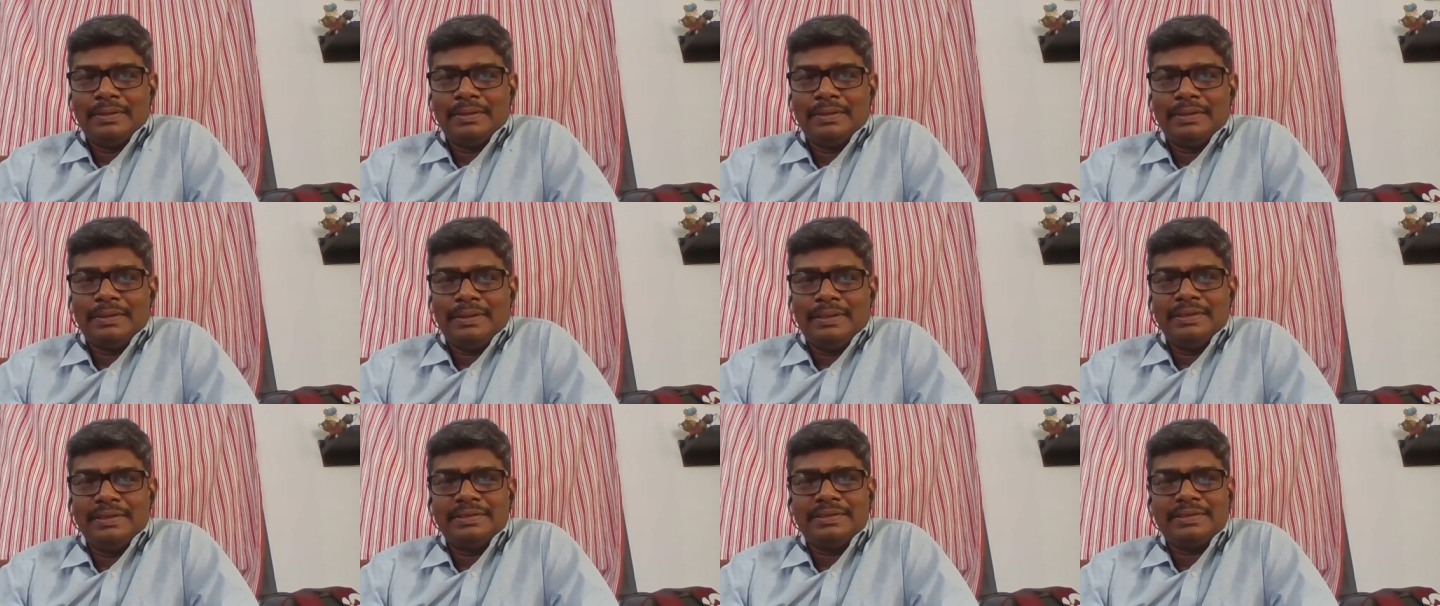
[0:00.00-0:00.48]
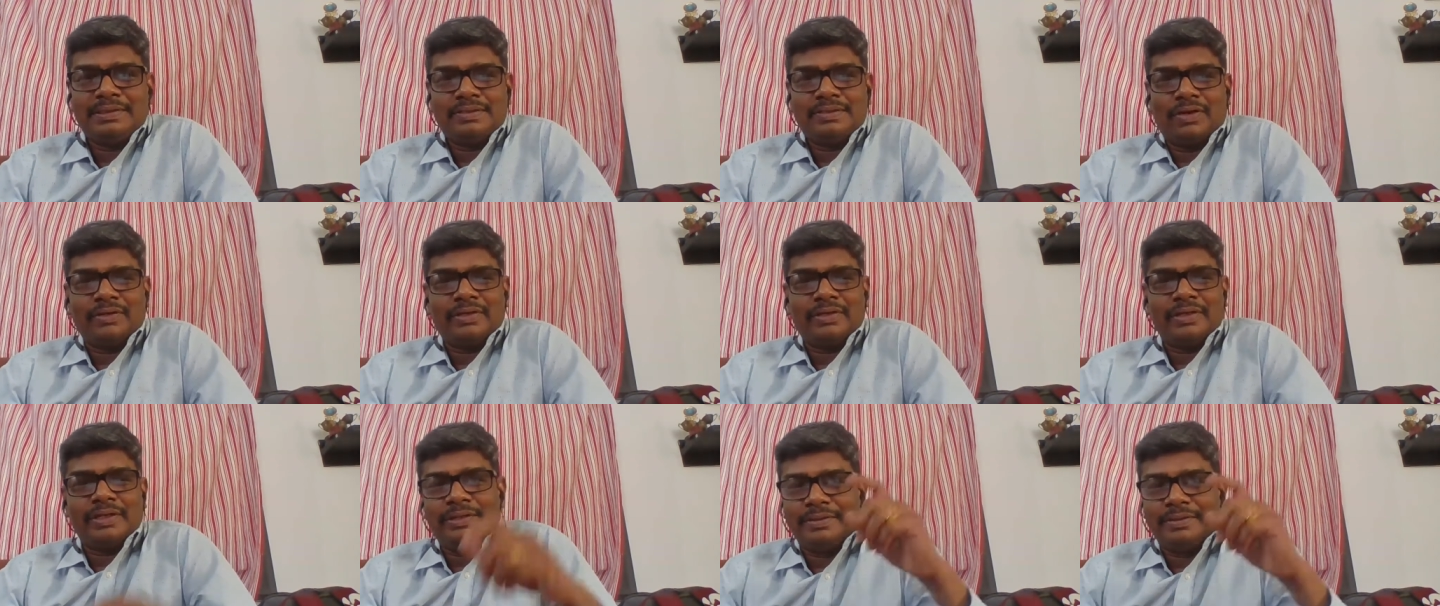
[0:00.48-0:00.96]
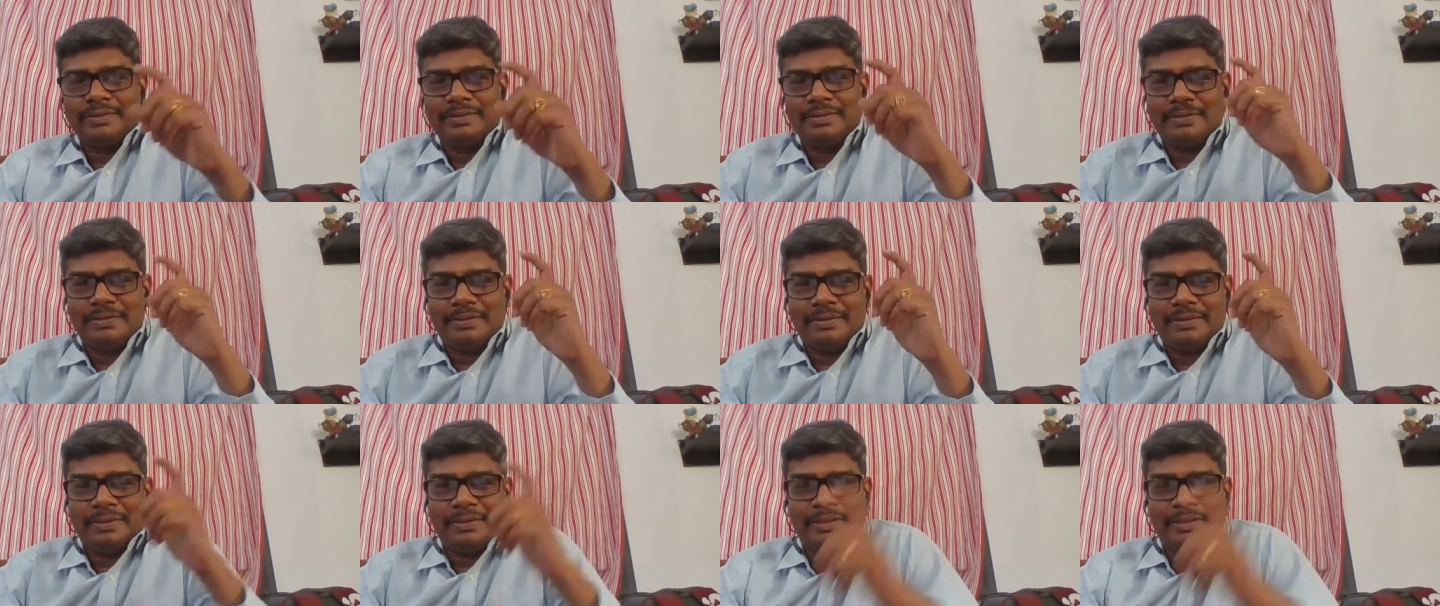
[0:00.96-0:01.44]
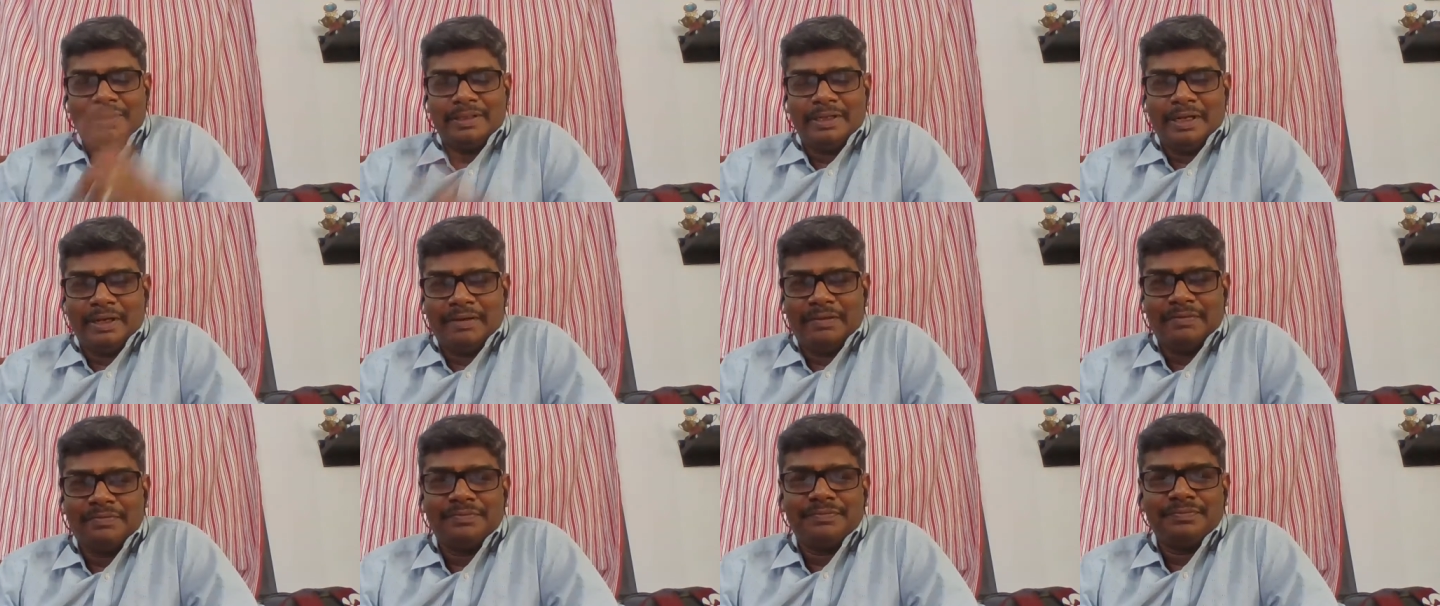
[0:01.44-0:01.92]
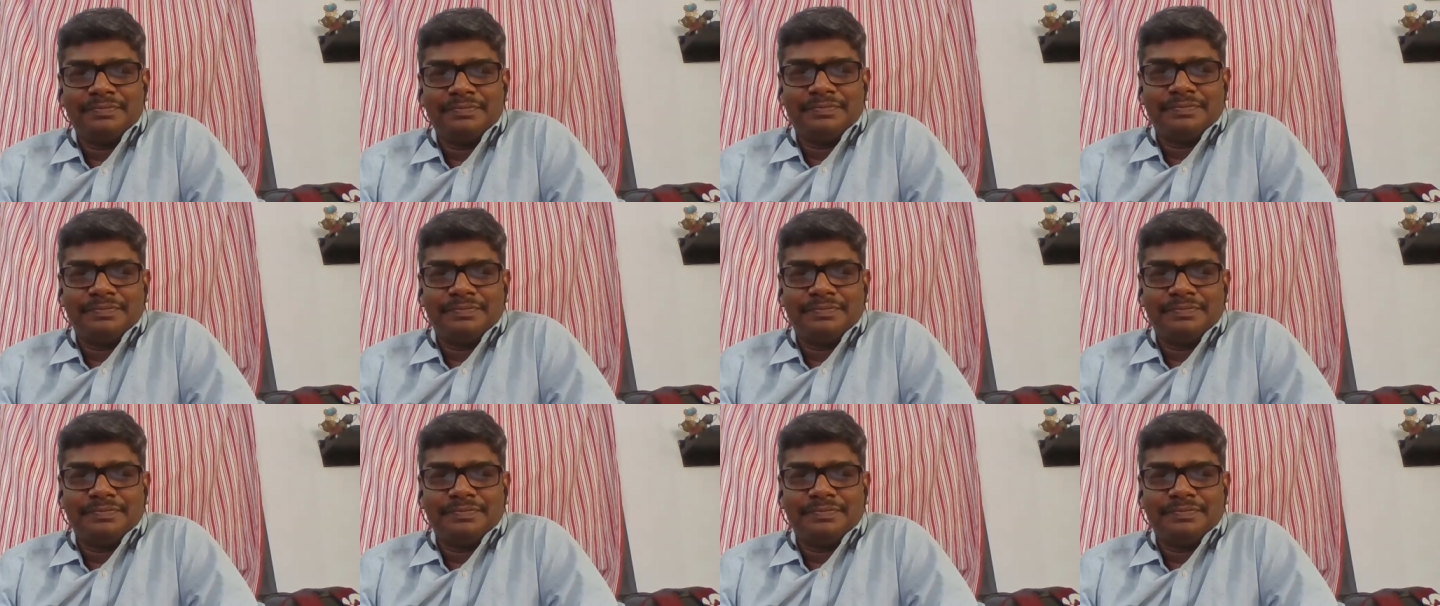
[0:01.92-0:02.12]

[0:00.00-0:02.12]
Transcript: he's talking in a